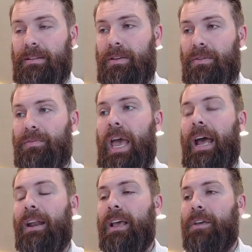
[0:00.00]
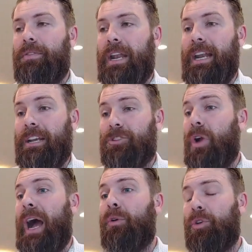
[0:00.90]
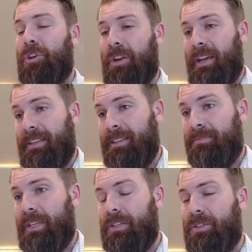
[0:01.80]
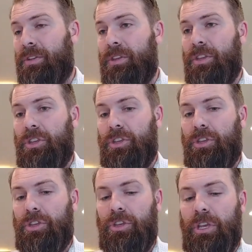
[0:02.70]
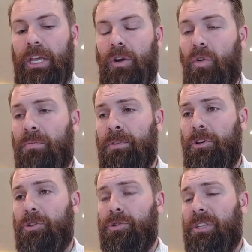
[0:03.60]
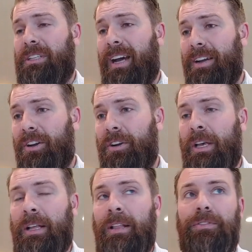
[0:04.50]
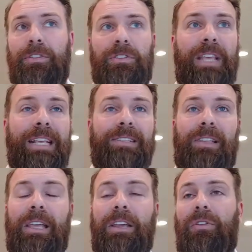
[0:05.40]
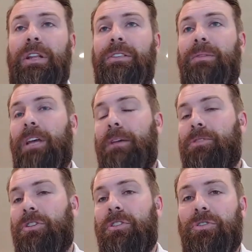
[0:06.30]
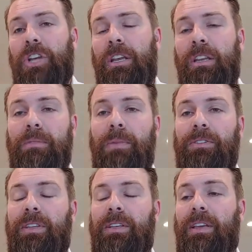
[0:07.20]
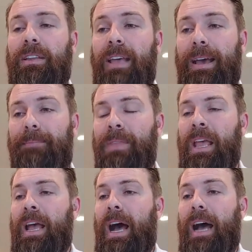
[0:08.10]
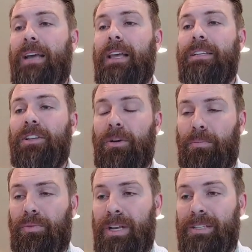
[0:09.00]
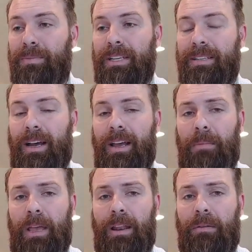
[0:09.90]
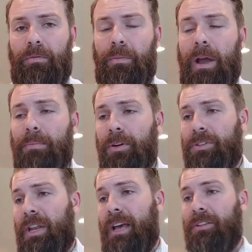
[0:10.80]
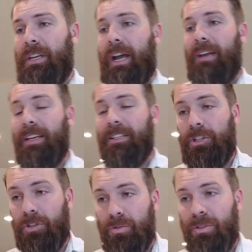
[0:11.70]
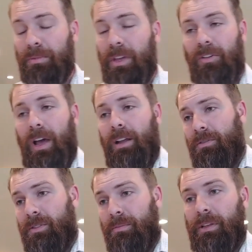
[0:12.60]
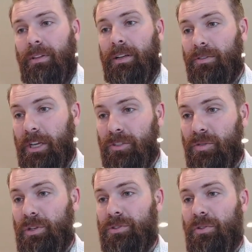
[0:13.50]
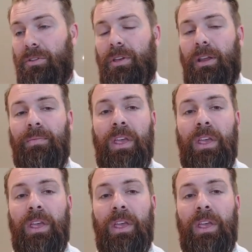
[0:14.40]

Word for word: of that than an extra hour a night because you get home, you're usually tired, there's things lingering. Sometimes you're still checking emails, things like that. I like to compress my time. And for my personality, I like to do something or not do something, like a light switch sort of thing.